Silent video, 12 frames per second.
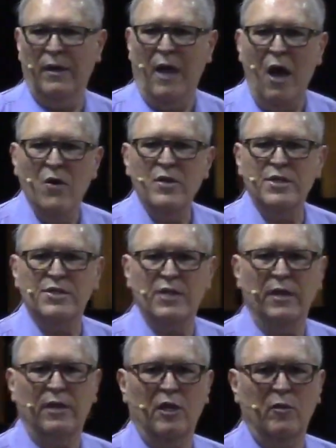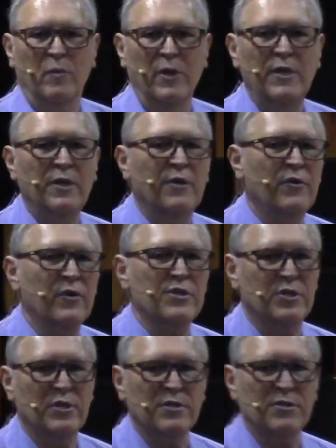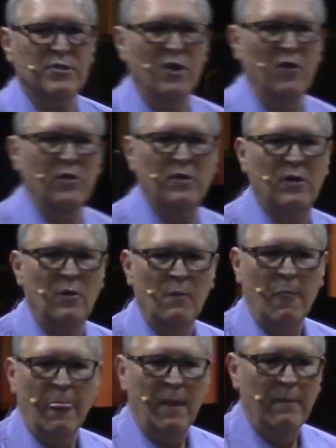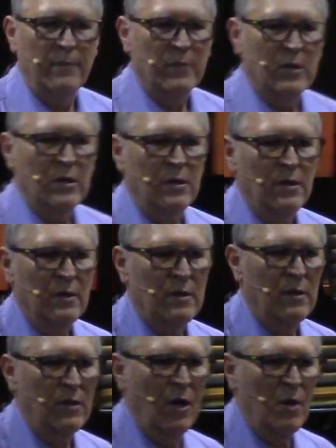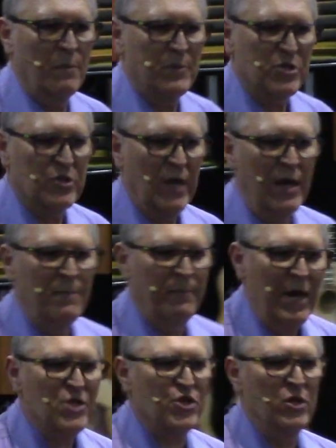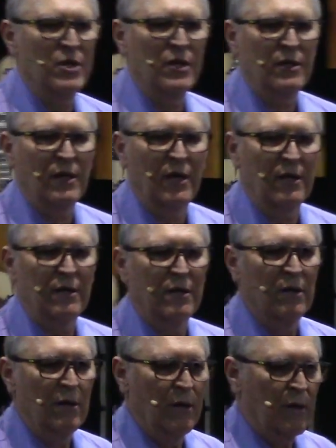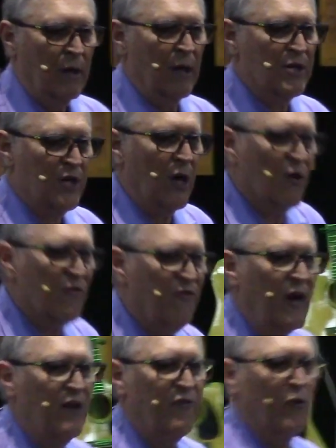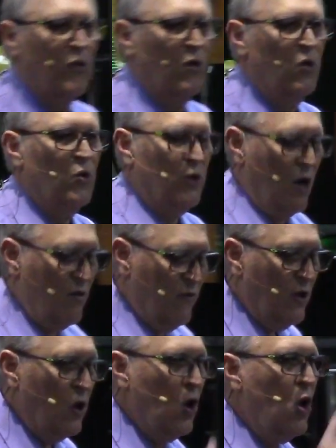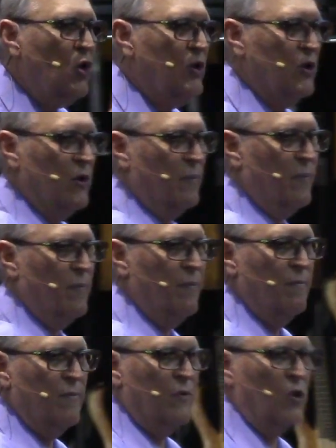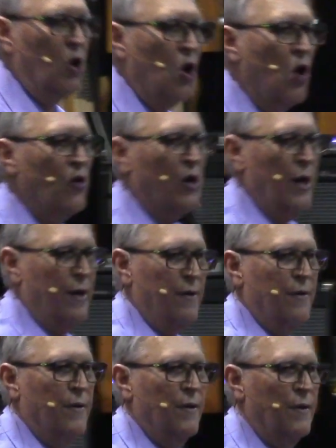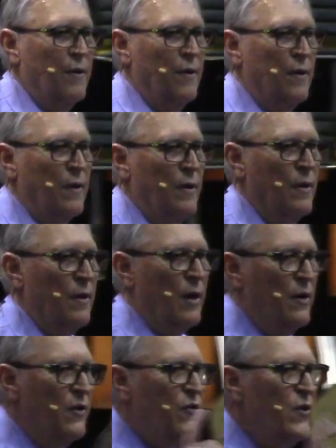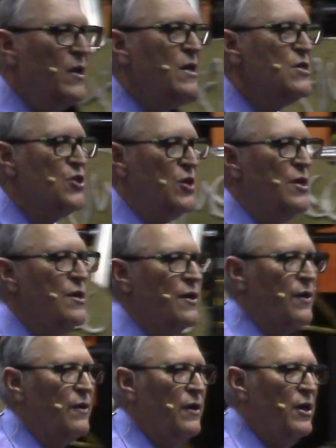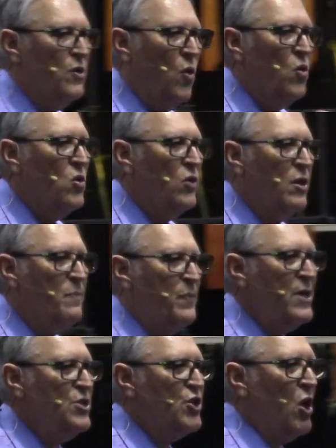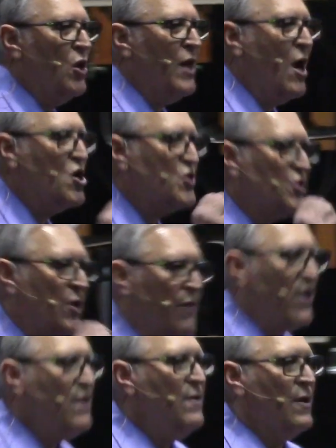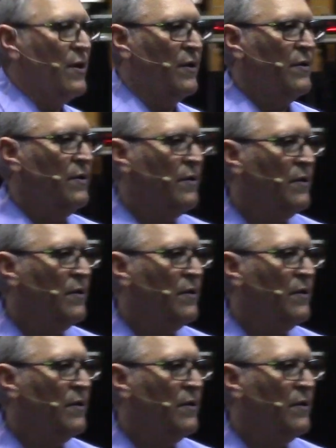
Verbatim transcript: And how is that that many Christians don't, you know, stay passionate and, can I say, on fire for the Lord over the long term, the long run? And the thing is here, it all depends on our surrender.